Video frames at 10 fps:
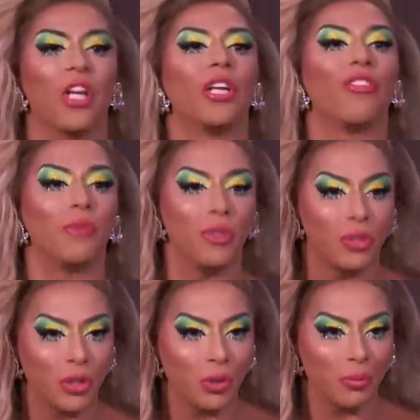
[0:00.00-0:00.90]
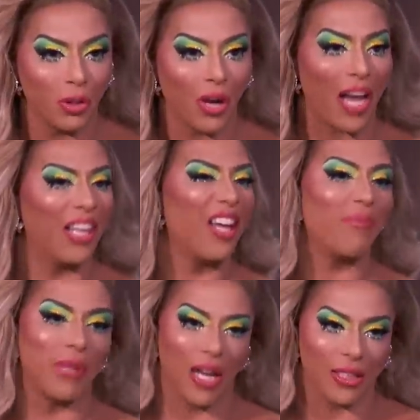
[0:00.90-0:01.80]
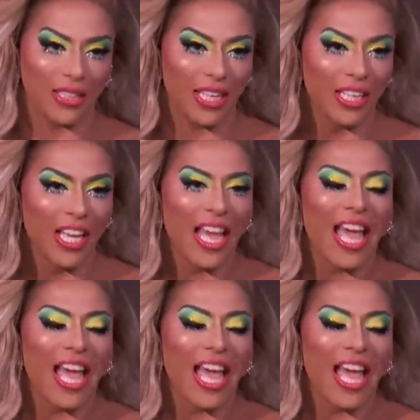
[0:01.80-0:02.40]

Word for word: I learned it from YouTube. You know, I love Beyonce. Mm-hmm.